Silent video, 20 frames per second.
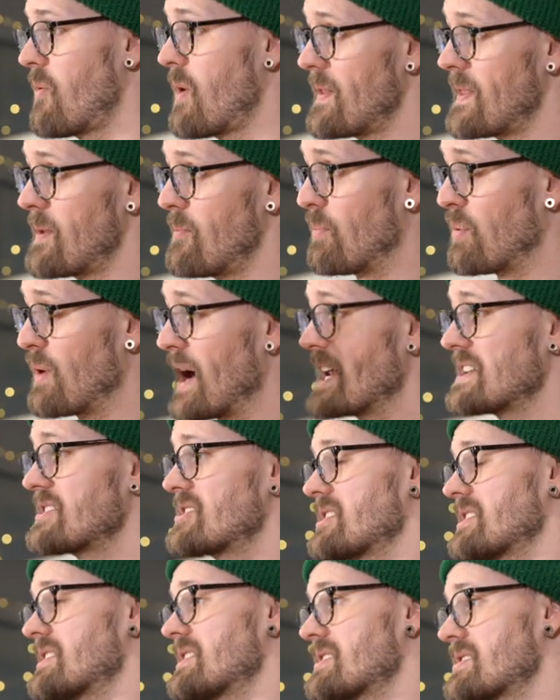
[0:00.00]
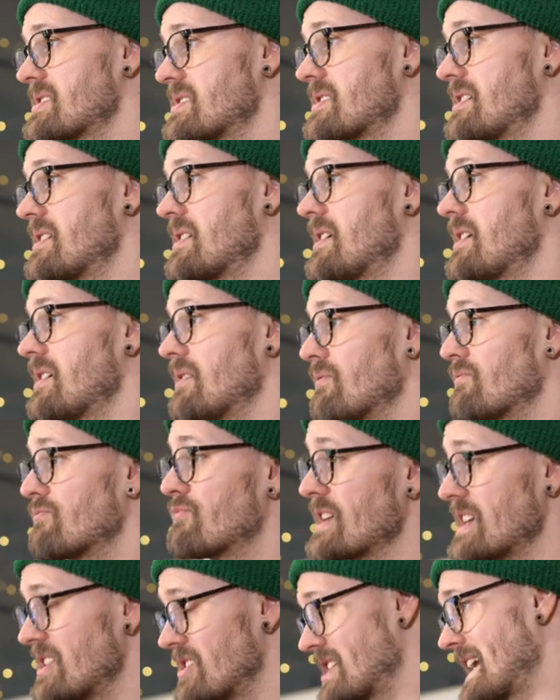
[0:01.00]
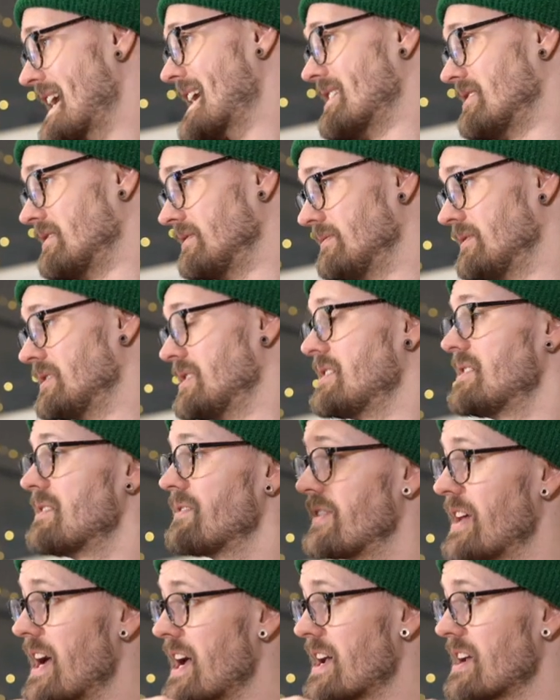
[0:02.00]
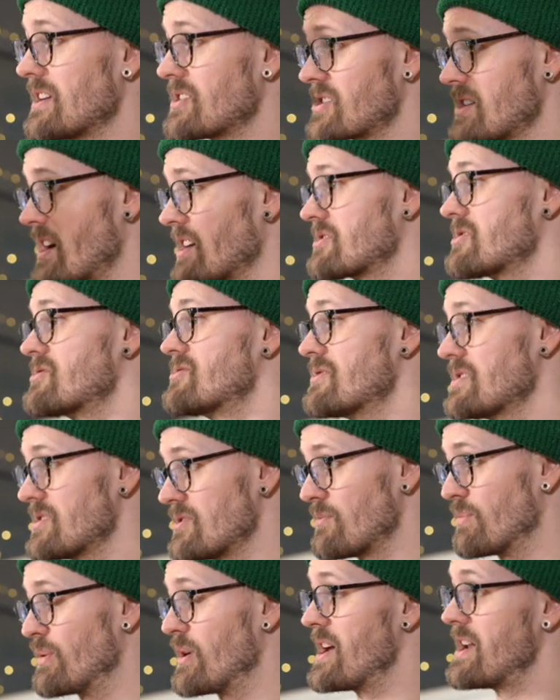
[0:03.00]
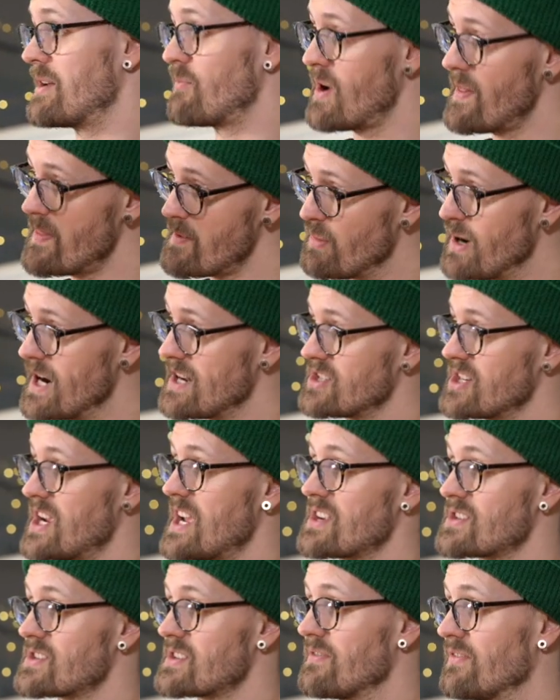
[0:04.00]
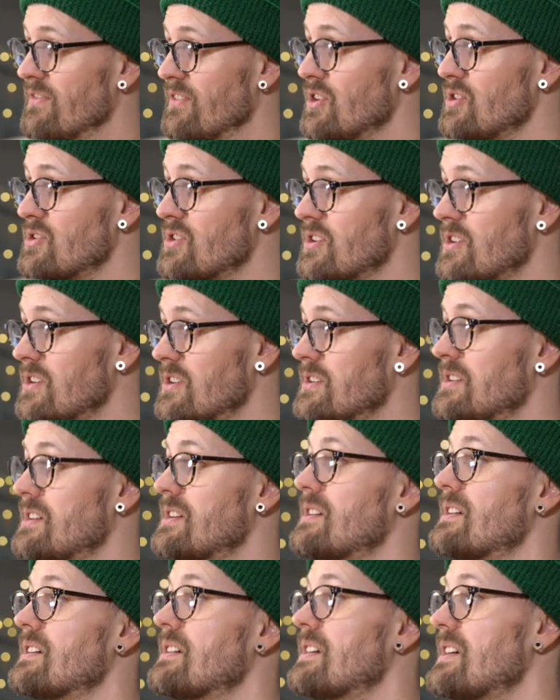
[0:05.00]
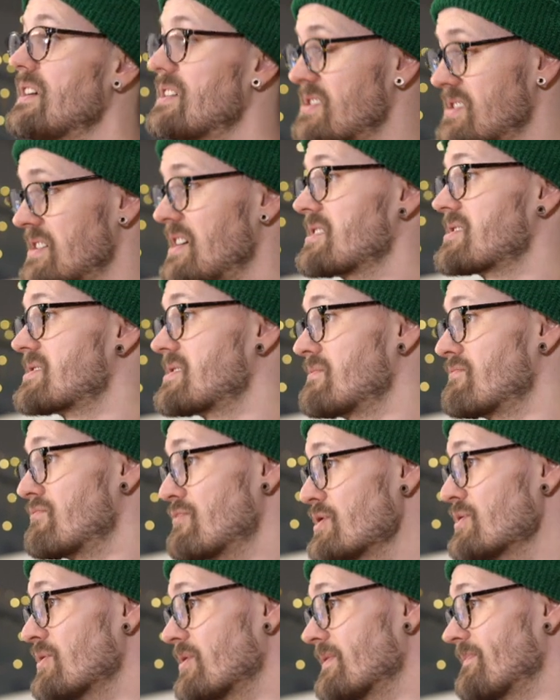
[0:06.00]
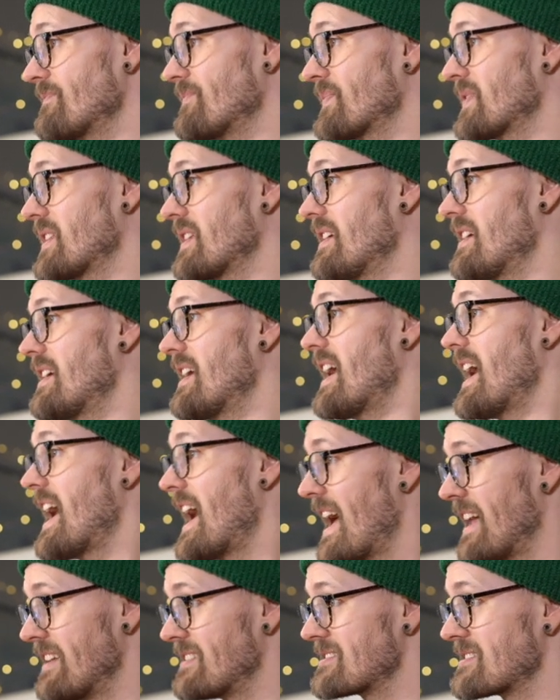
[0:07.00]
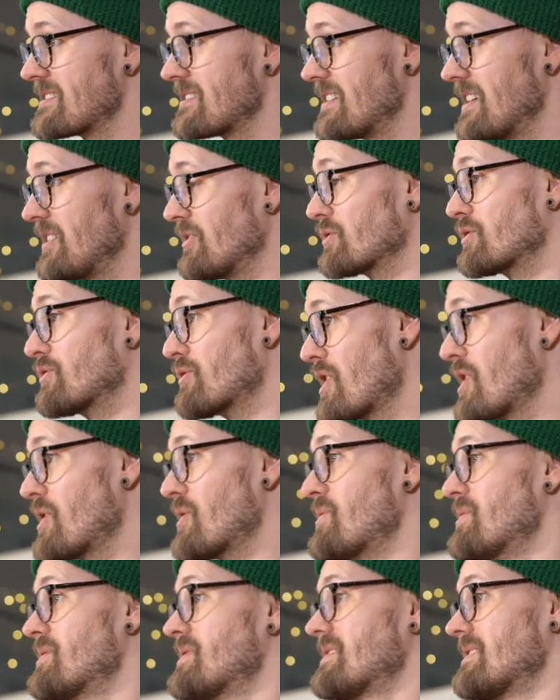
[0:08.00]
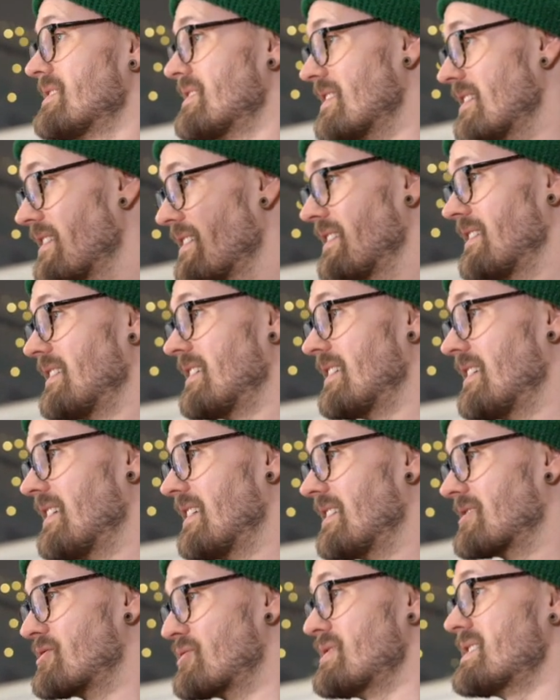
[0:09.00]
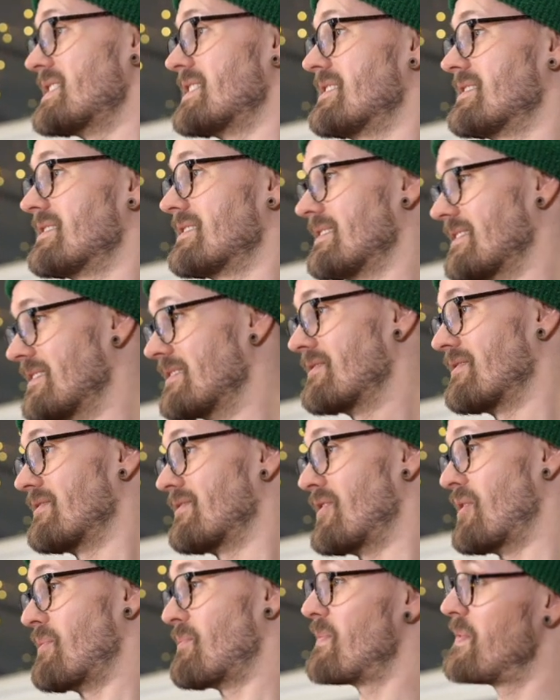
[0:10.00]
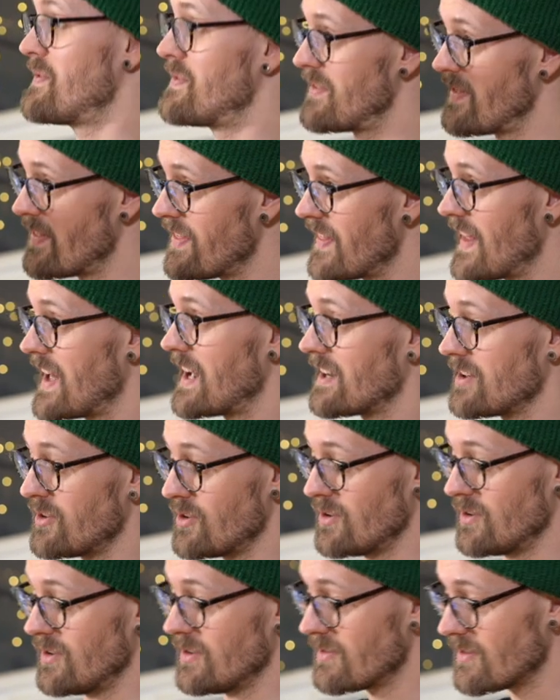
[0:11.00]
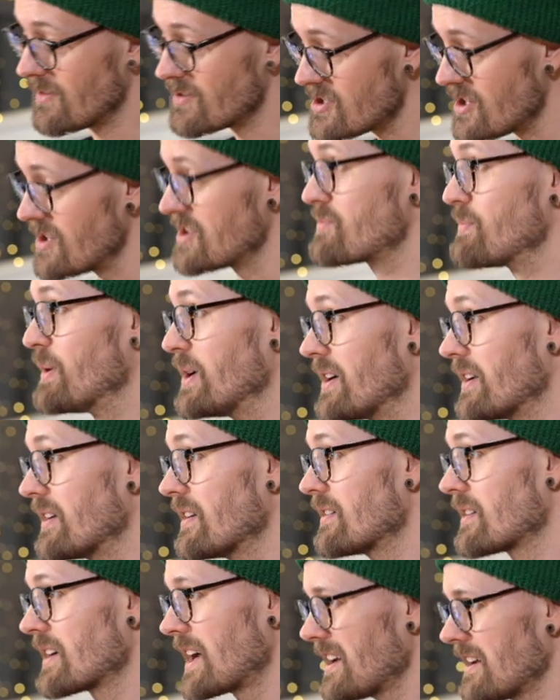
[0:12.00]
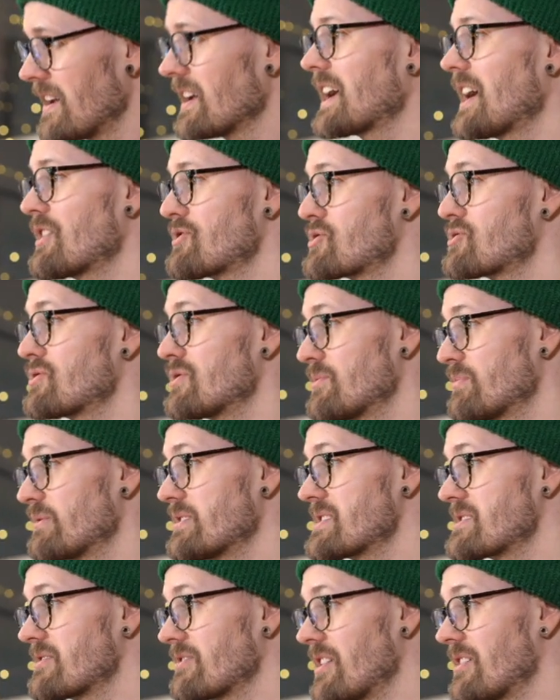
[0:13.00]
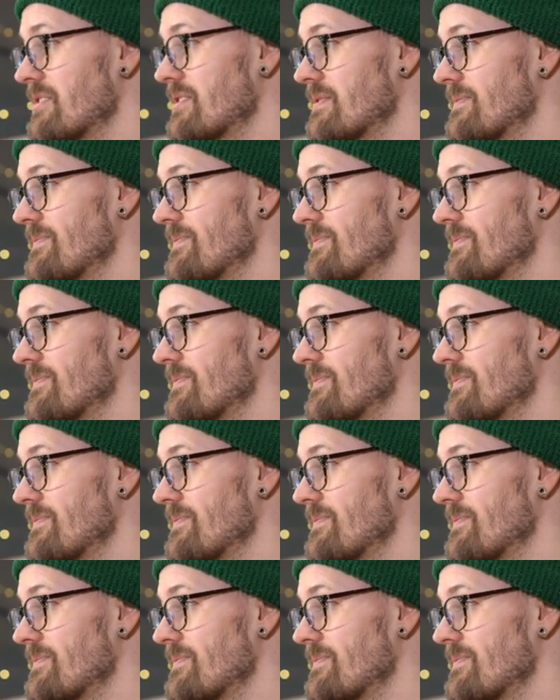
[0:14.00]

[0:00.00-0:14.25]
when the branches reach out, they start to droop, and when the branch hits the floor, it starts to root, and it'll grow a tree from that little touch point, kind of like how strawberries grow.